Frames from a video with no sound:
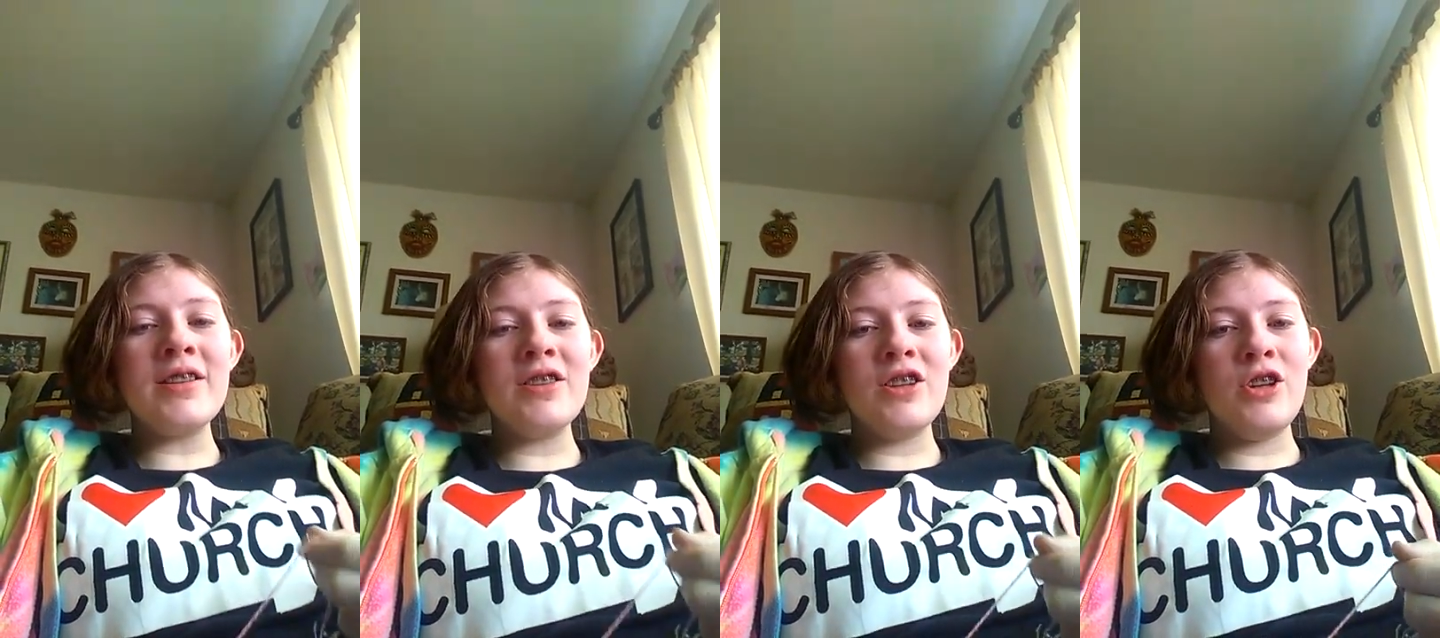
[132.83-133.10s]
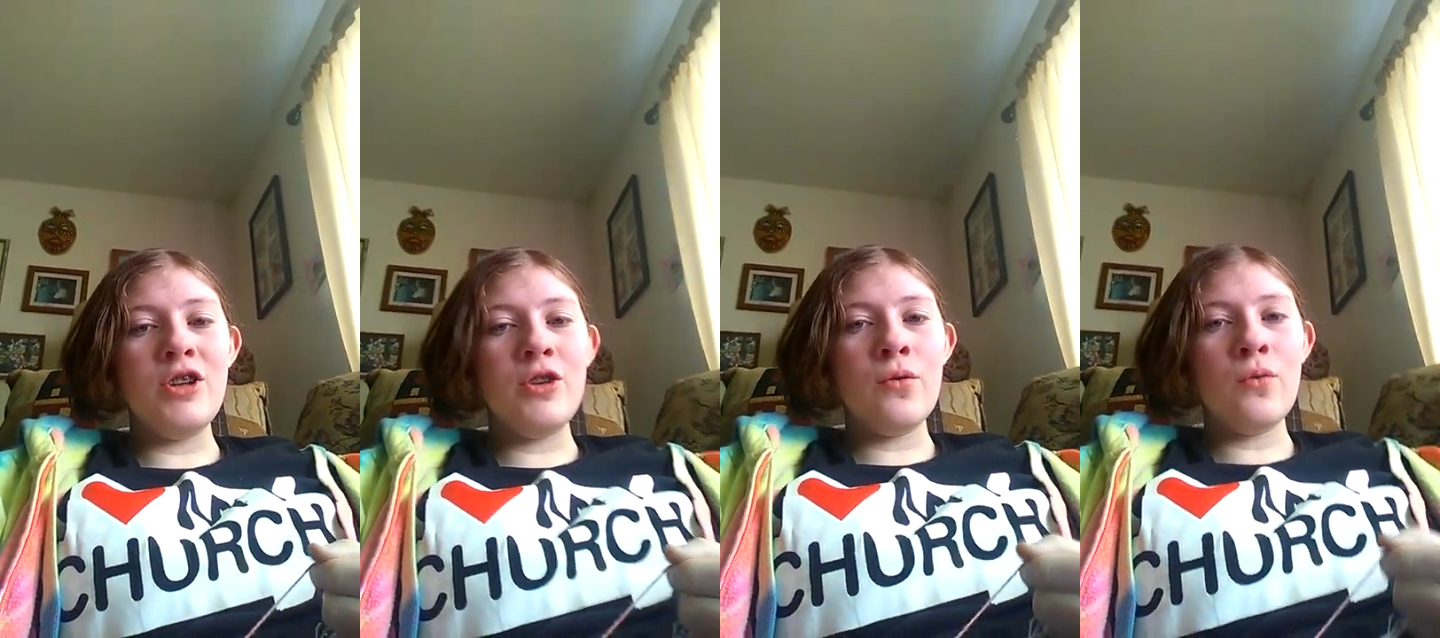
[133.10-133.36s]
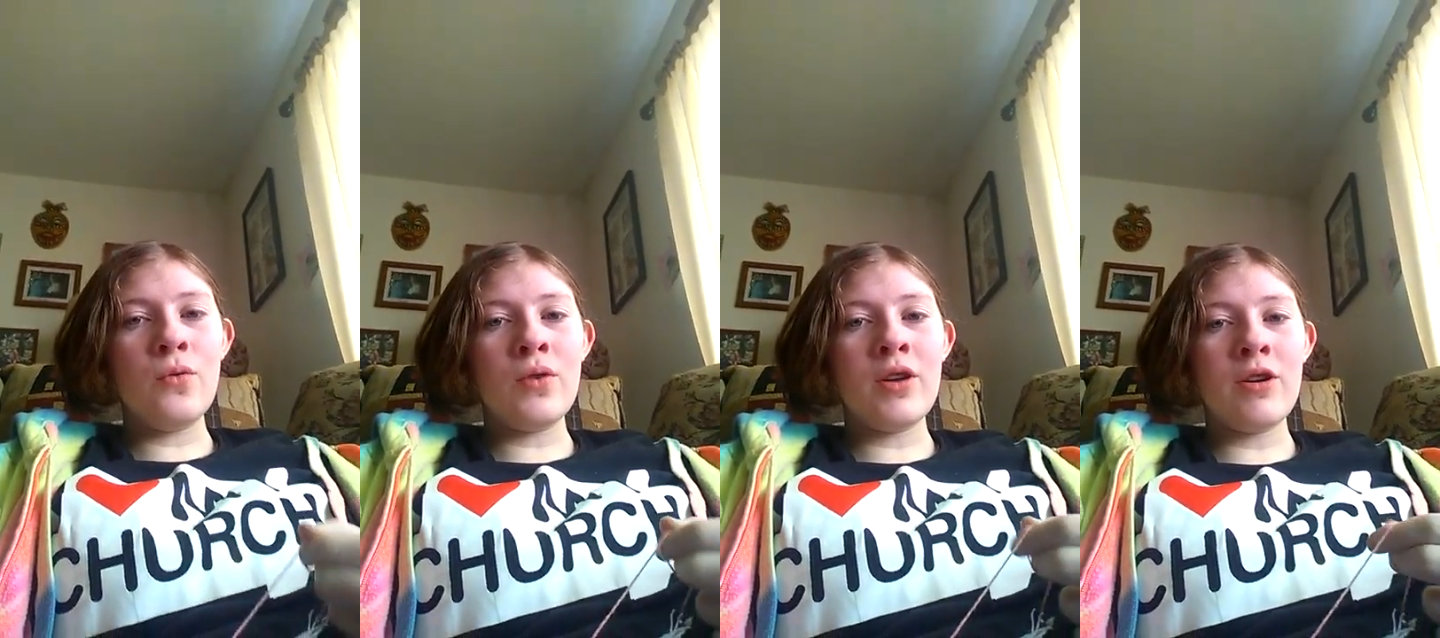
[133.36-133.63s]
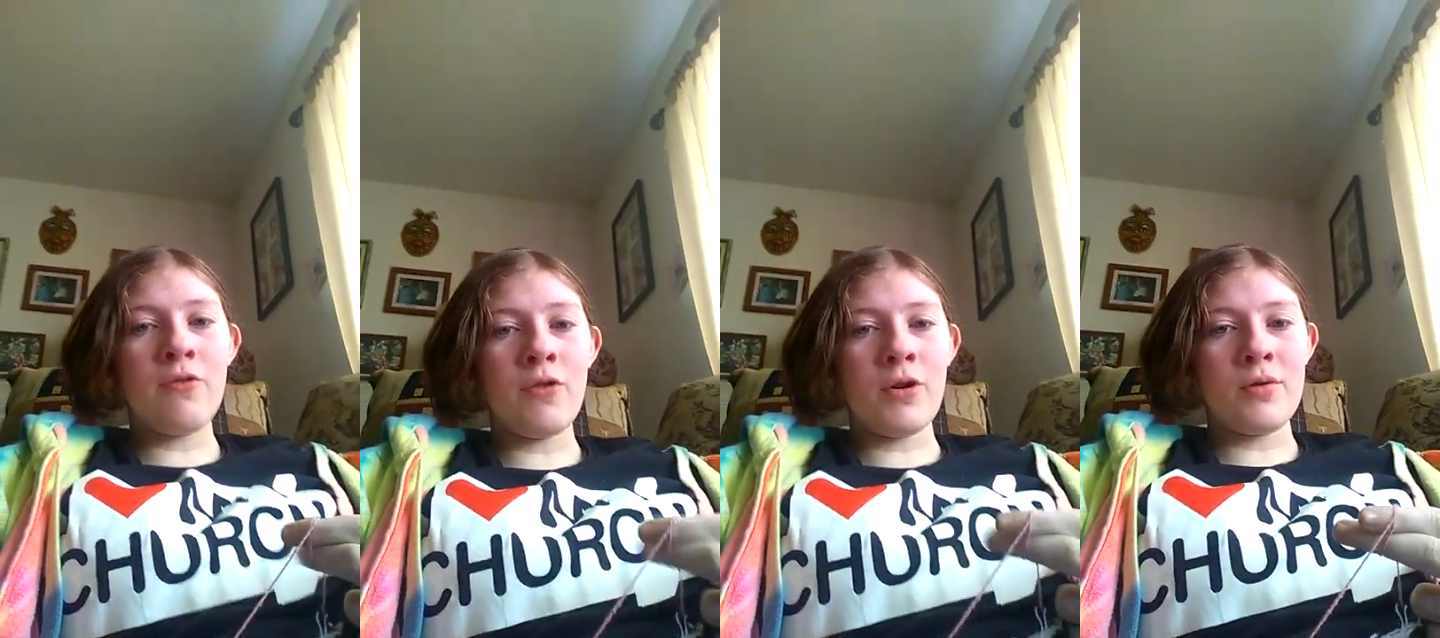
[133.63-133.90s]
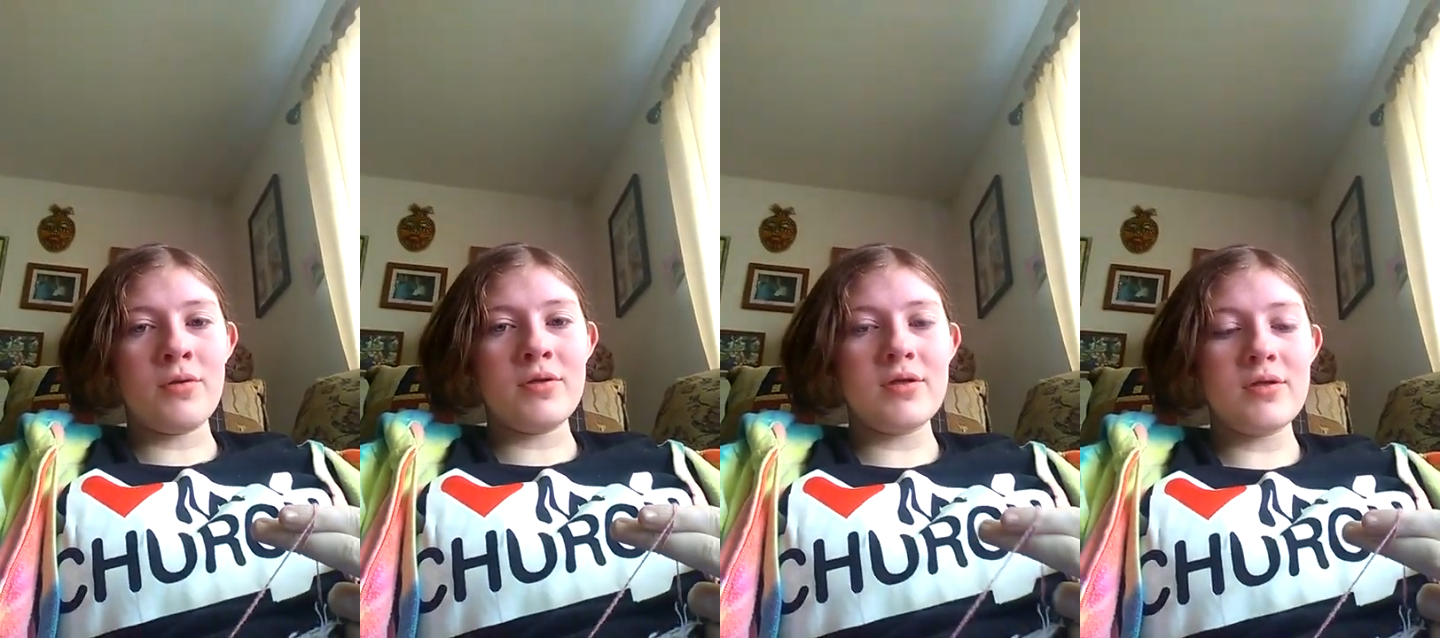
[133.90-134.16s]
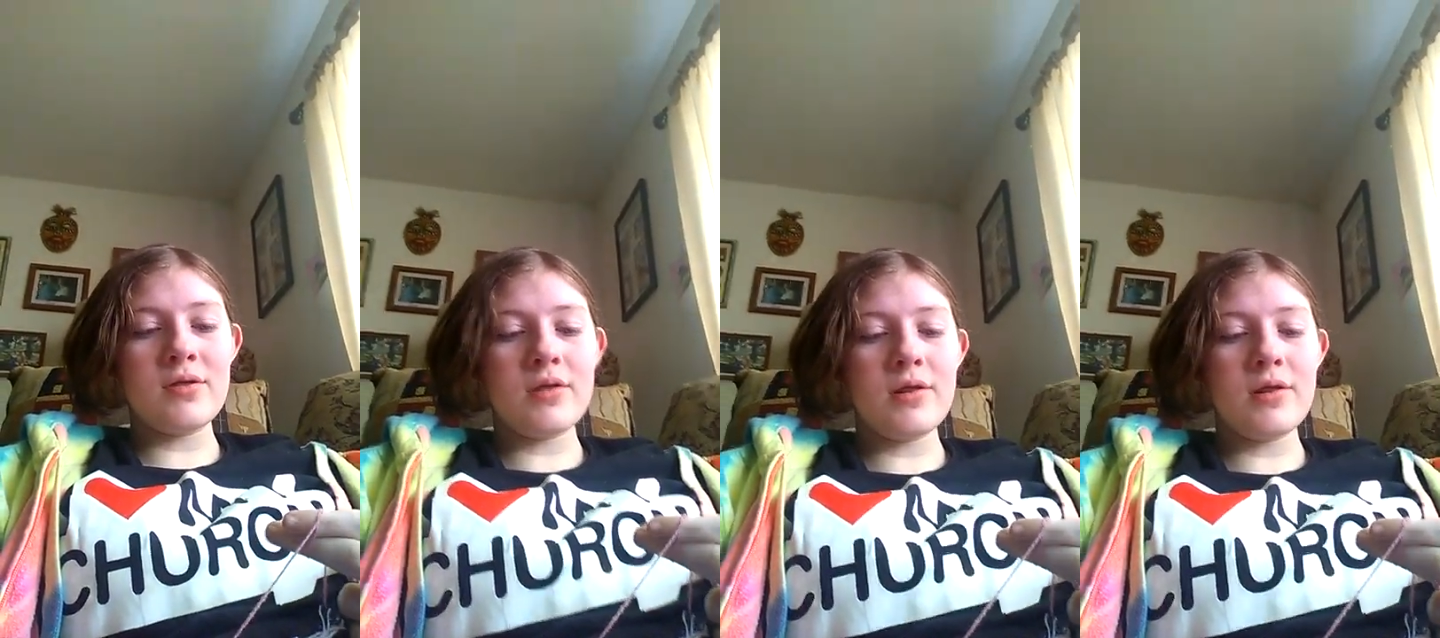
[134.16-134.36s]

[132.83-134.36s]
in the universe.